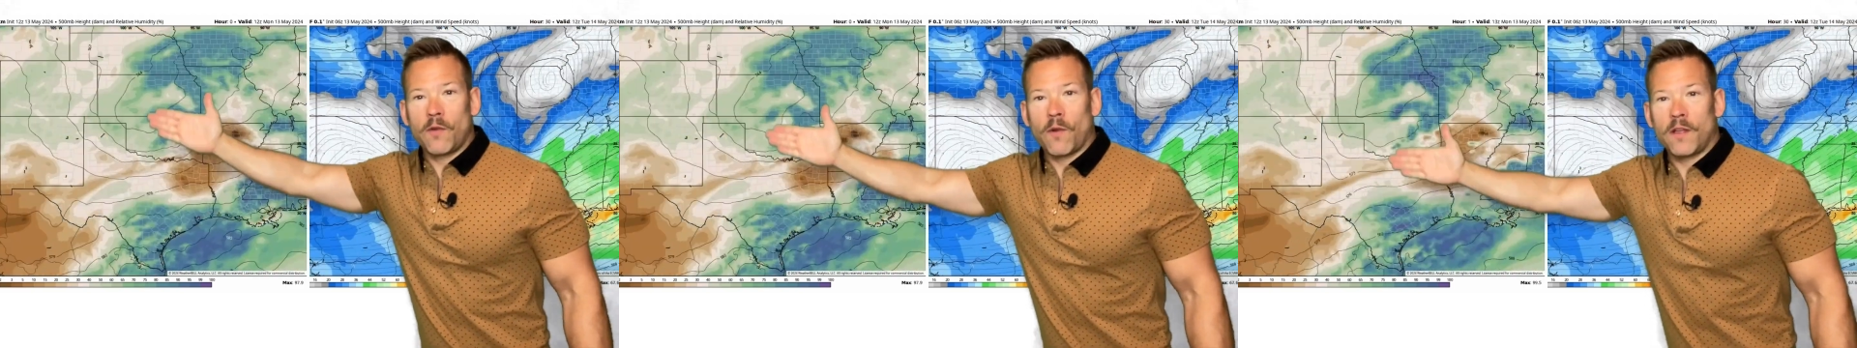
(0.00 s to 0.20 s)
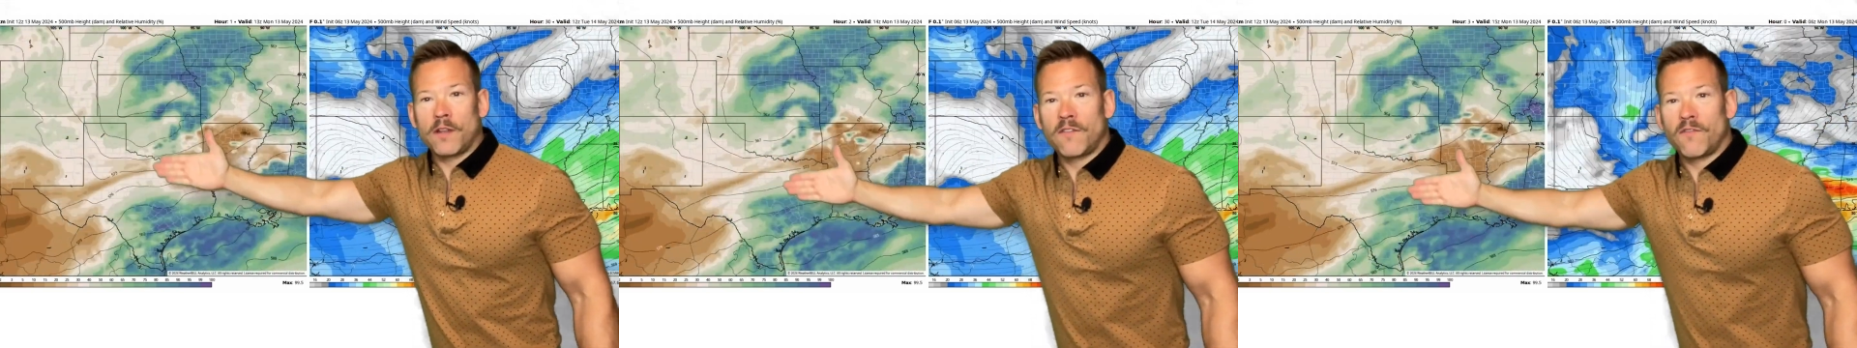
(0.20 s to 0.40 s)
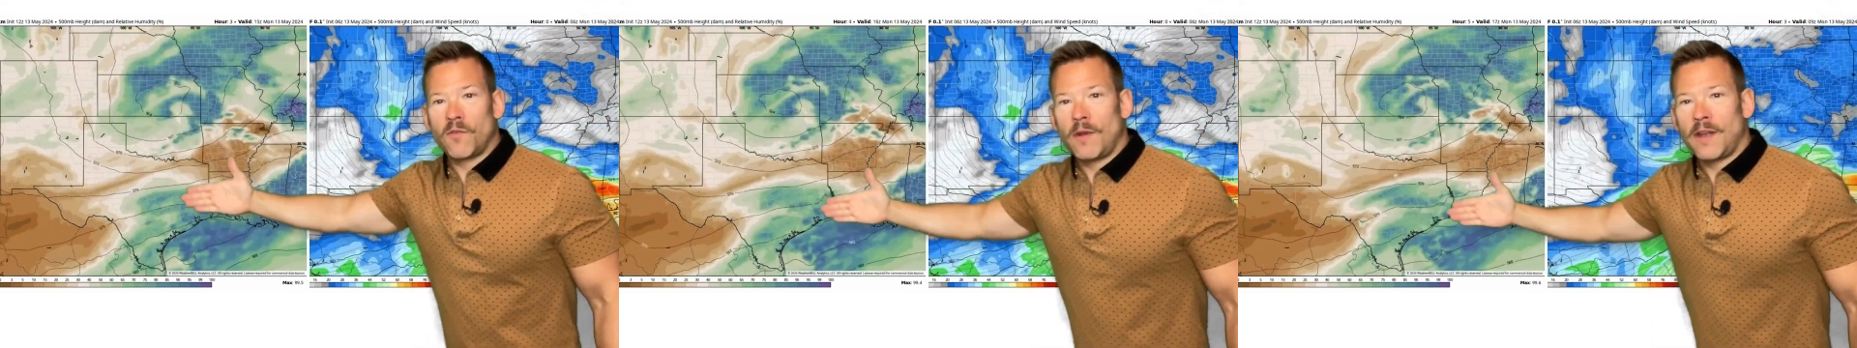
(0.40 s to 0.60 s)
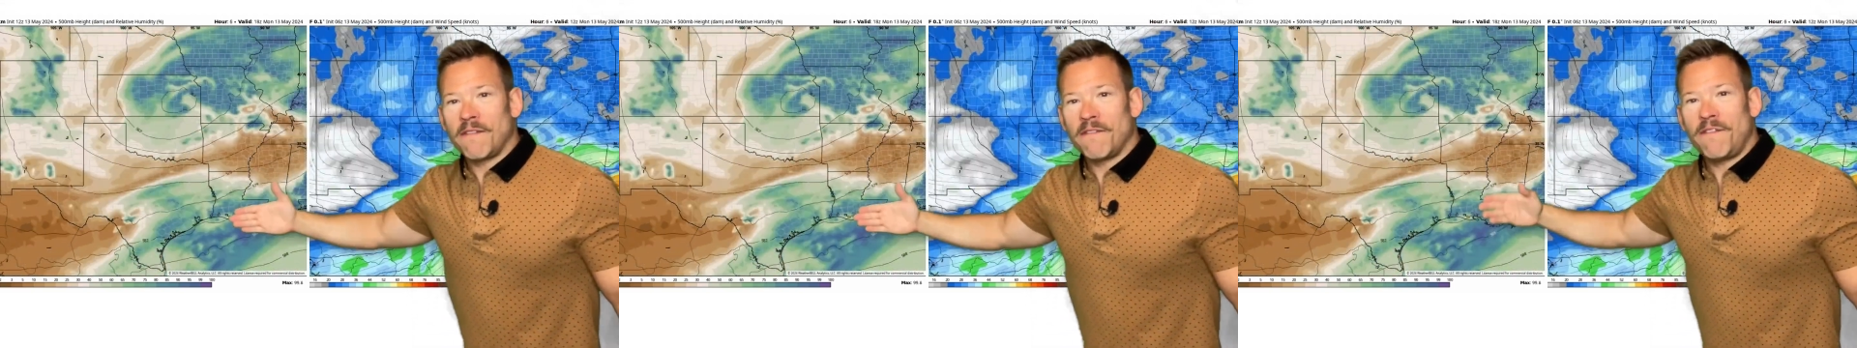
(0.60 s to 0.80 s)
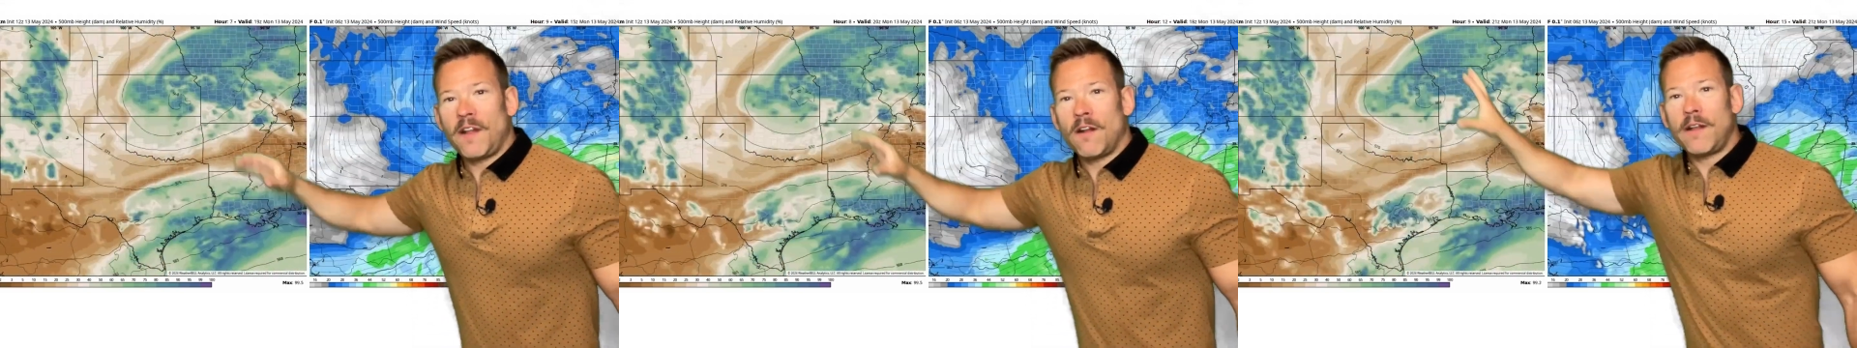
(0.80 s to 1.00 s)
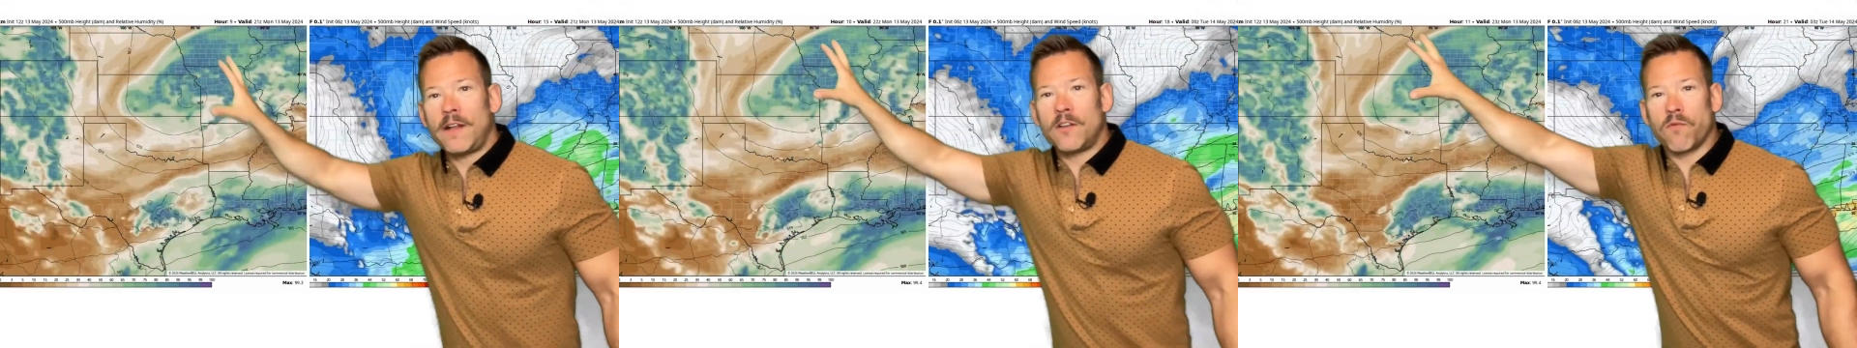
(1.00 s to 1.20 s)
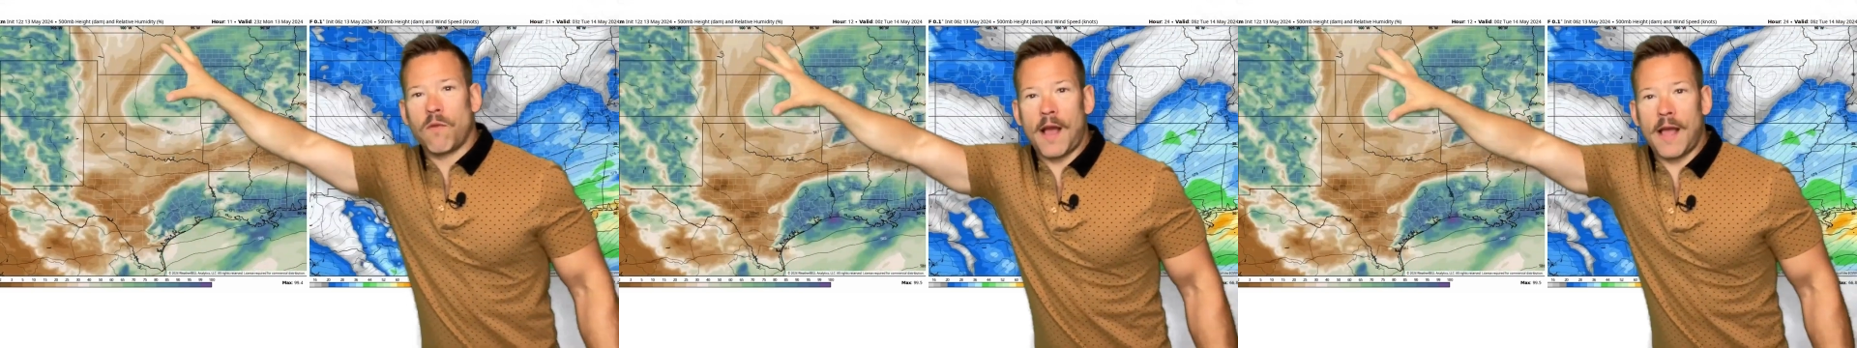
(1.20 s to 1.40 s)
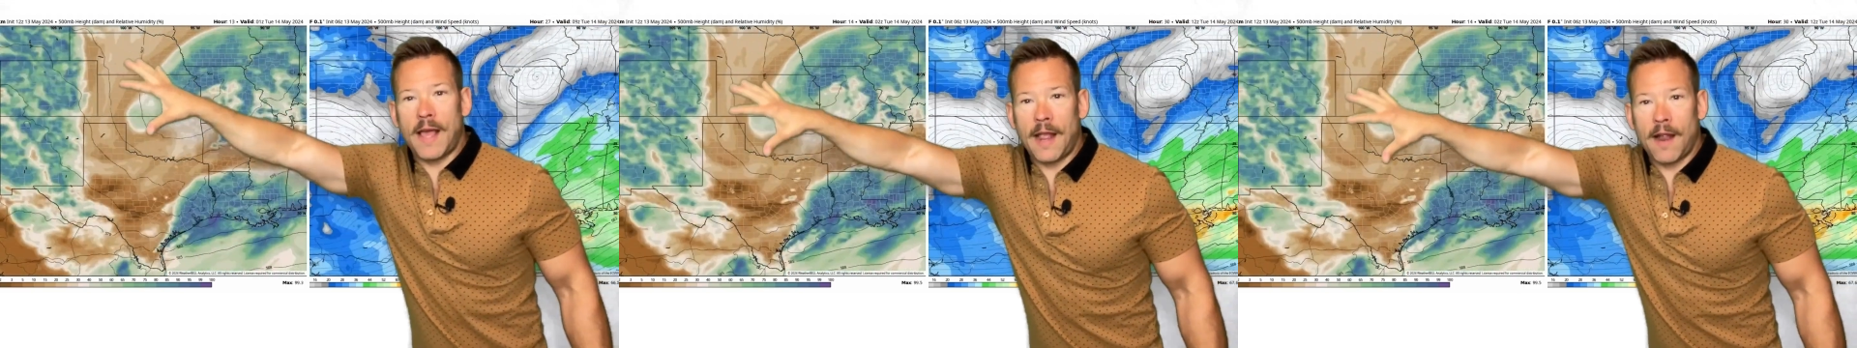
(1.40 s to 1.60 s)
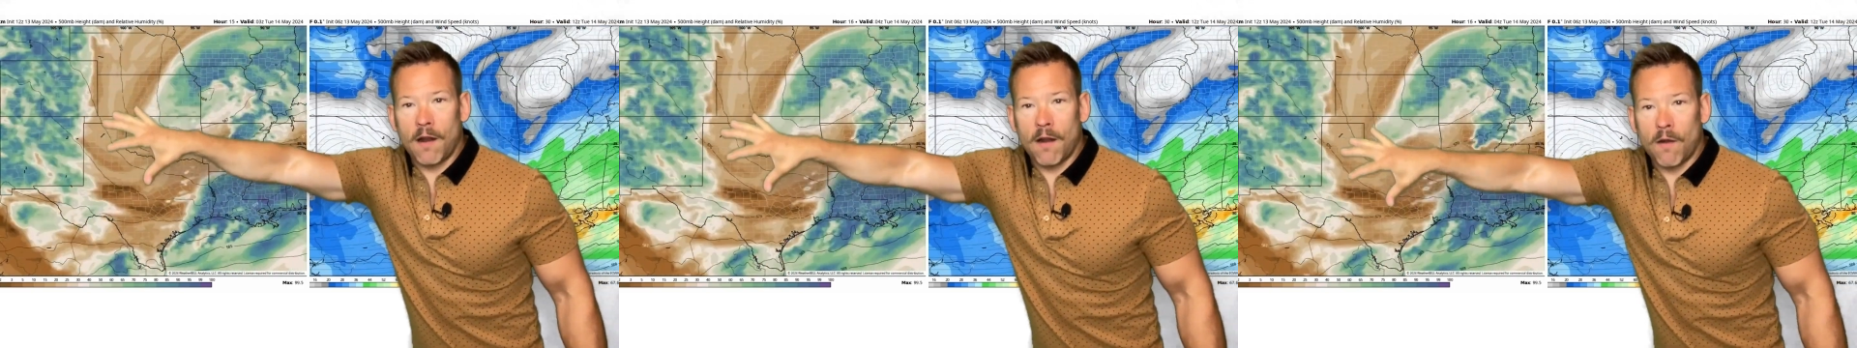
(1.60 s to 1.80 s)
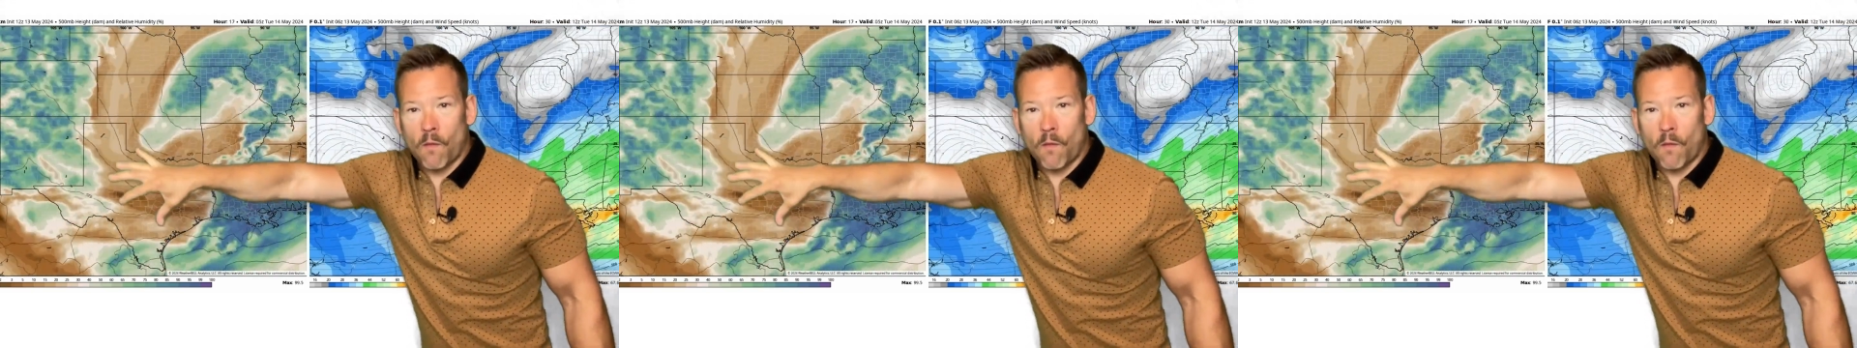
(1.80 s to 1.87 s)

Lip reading: relative humidity, very dry air